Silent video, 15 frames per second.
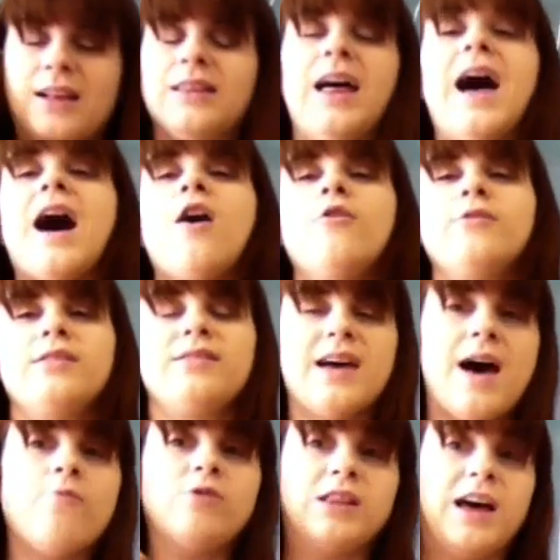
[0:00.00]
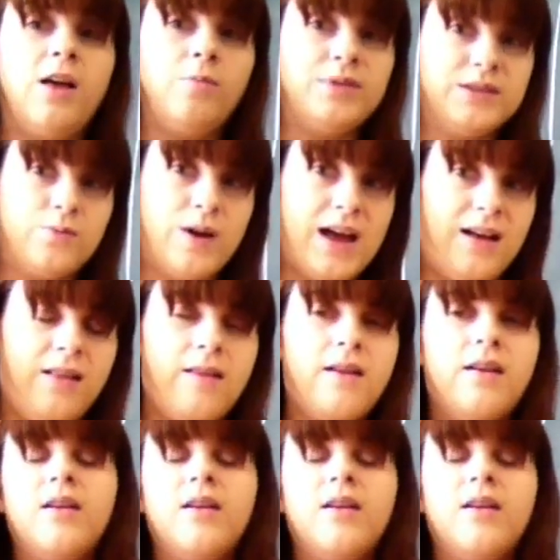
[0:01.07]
aloud, that will help as well.